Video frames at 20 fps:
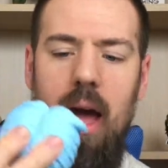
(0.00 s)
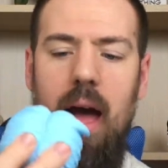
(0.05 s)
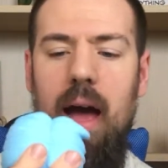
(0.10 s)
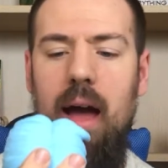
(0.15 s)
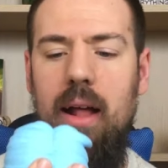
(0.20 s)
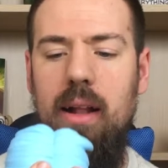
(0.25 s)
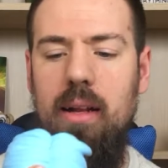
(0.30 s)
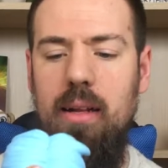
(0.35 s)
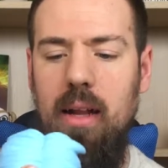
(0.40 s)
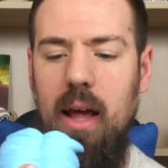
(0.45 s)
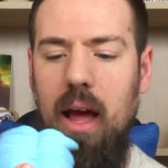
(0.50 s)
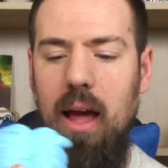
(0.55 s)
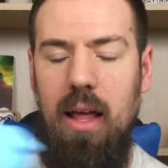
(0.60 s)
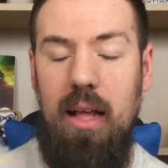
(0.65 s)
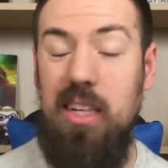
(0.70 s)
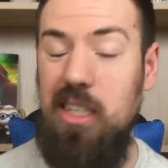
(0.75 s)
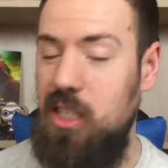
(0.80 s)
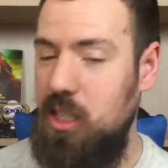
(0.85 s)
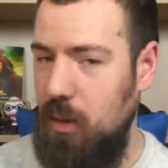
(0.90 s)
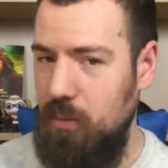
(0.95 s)
and
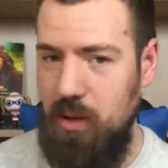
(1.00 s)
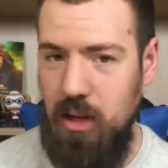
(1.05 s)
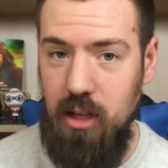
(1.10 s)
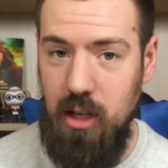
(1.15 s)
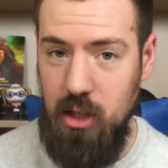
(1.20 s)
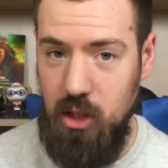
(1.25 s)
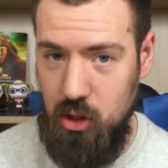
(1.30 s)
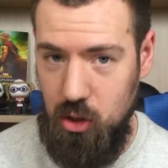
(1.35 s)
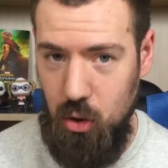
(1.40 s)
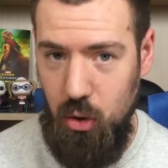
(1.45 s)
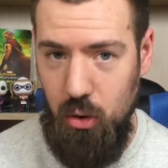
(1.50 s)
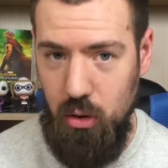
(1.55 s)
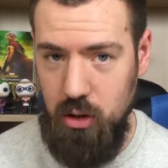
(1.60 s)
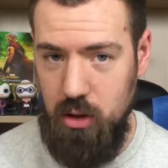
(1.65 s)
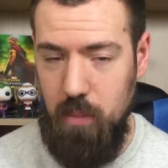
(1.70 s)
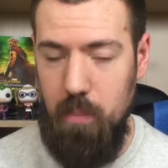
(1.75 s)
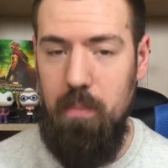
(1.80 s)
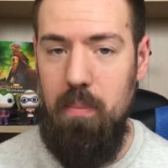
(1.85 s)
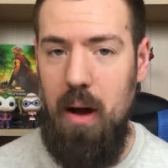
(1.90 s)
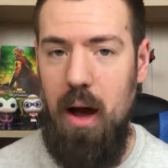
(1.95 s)
it's something that's
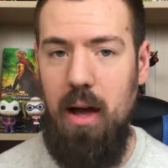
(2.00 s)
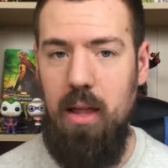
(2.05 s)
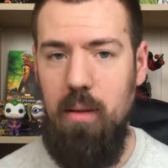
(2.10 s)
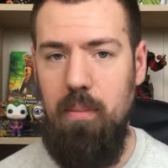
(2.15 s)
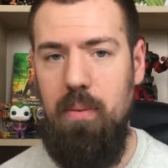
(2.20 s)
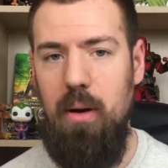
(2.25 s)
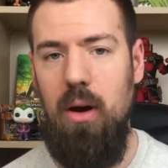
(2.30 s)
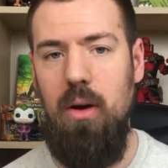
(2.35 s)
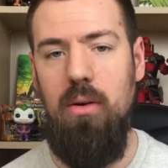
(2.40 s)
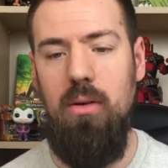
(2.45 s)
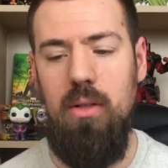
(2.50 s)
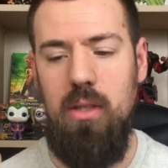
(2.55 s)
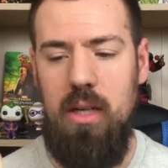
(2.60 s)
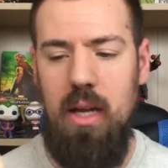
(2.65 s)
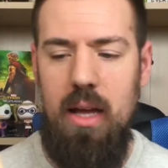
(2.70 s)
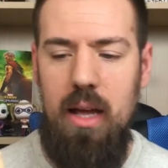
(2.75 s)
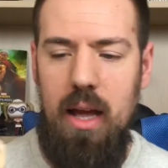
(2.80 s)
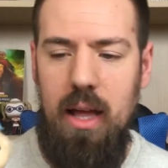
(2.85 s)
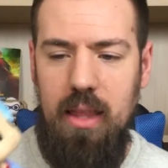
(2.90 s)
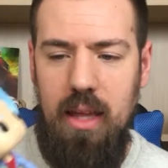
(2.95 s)
caused by the pose.
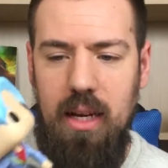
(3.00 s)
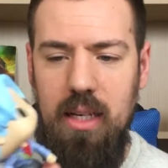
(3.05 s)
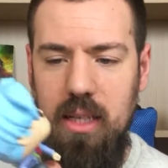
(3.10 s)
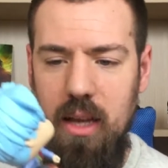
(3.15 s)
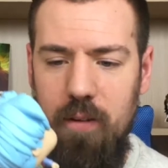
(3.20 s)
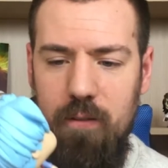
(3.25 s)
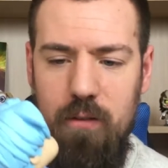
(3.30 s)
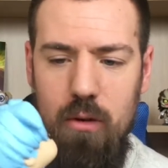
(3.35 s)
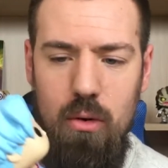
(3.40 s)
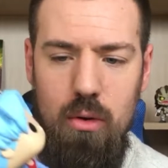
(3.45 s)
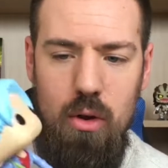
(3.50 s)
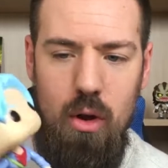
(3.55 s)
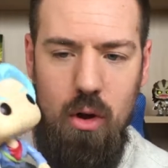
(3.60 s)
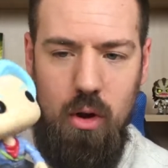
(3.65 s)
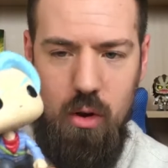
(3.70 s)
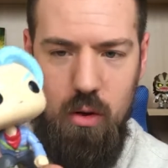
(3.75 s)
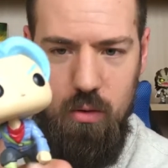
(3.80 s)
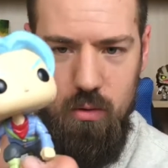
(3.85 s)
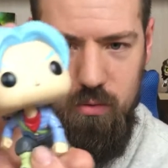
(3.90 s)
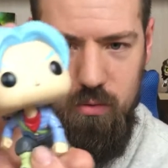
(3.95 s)
That is, if you look